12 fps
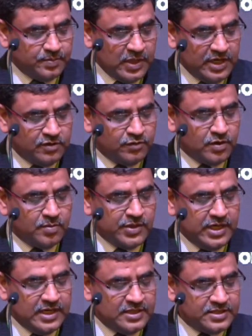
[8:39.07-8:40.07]
platform,
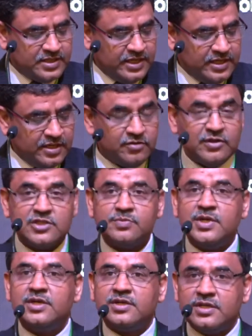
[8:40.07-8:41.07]
Real Estate
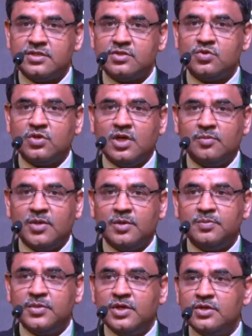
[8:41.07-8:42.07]
Investment Trust, to come
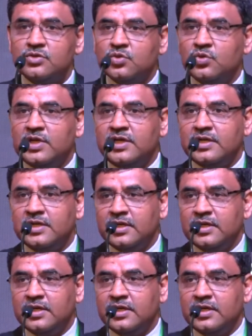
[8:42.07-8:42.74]
up so that